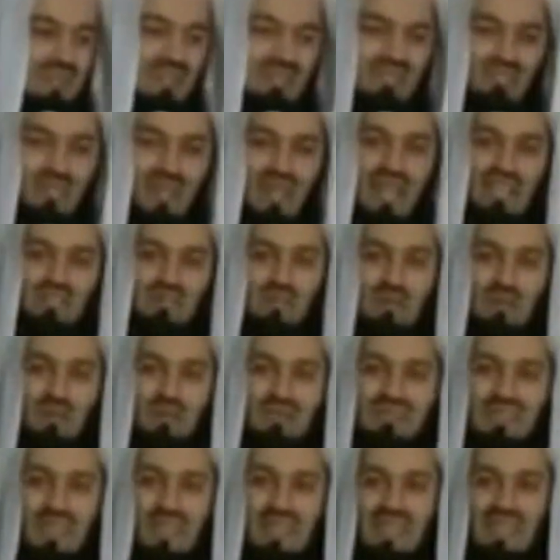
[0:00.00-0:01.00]
So as we
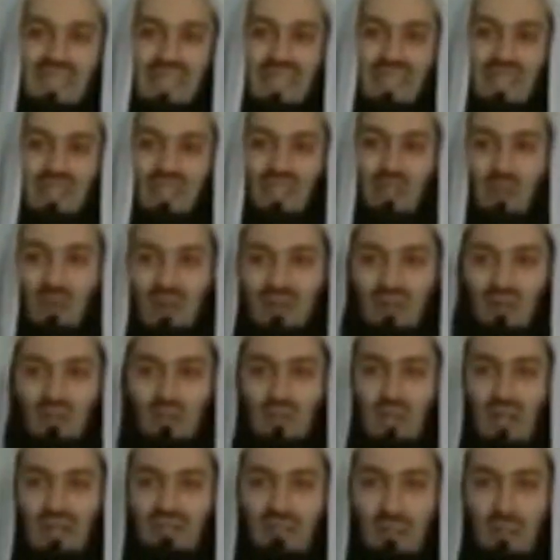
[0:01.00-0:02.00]
were saying, you want to
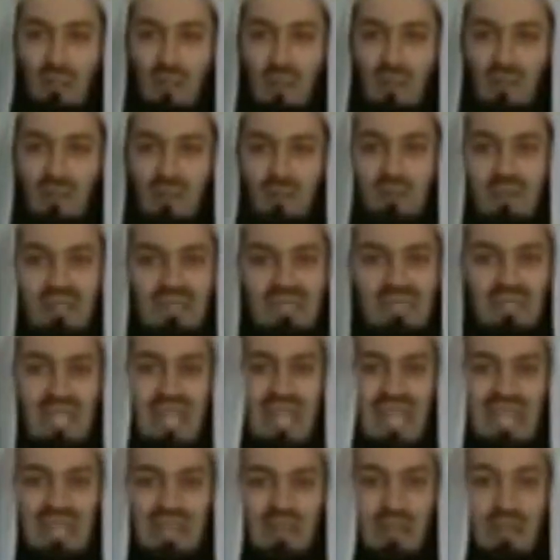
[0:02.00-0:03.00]
solve a problem, it
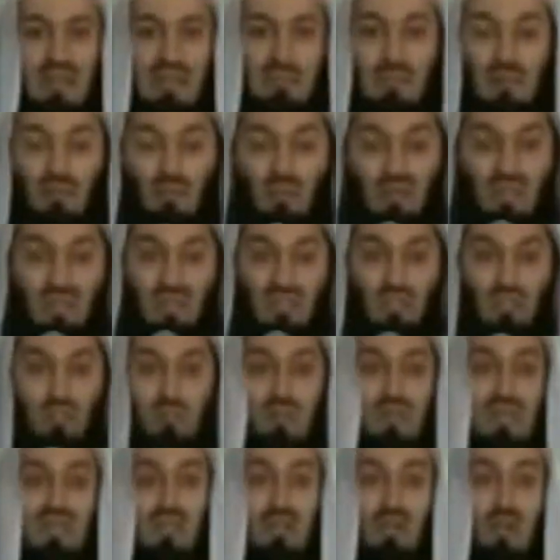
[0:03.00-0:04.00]
can. But we need to
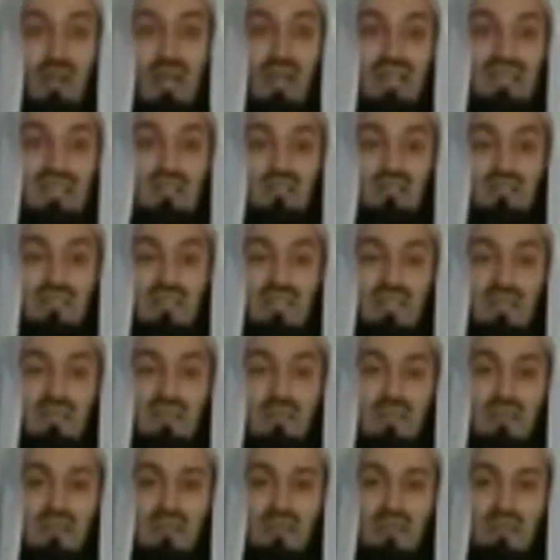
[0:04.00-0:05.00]
be
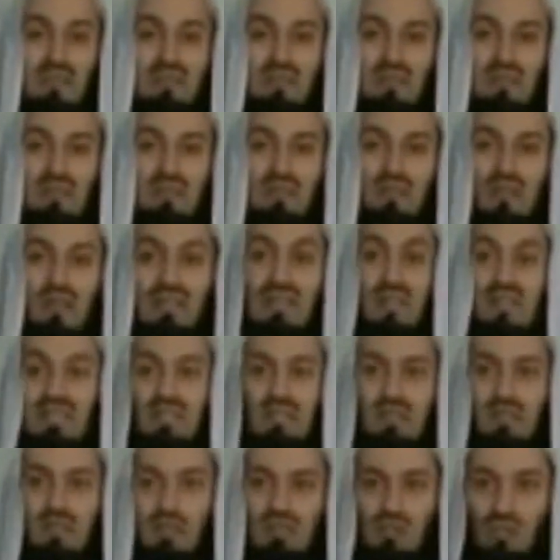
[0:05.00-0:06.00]
collectively
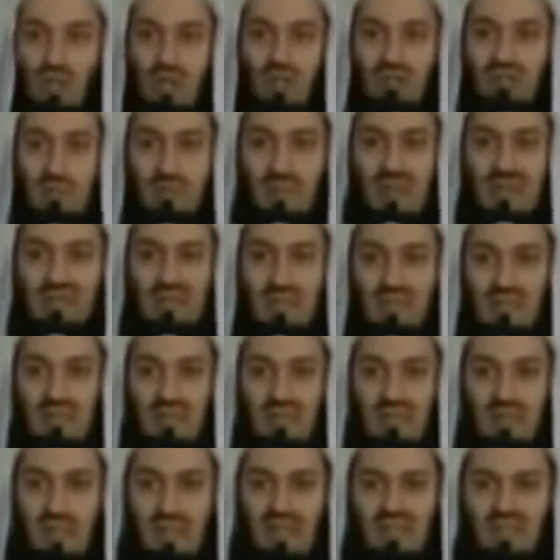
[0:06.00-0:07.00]
ready to solve a matter.
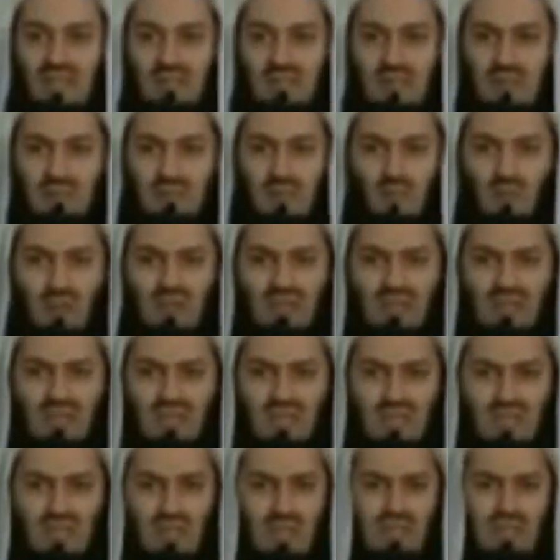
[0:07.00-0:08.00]
And remember one
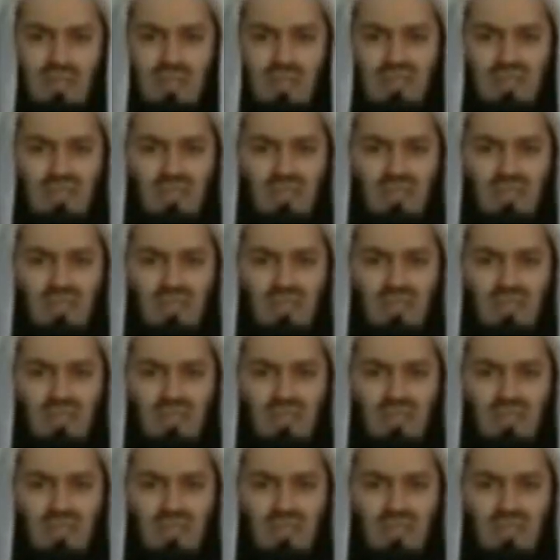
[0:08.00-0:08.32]
thing,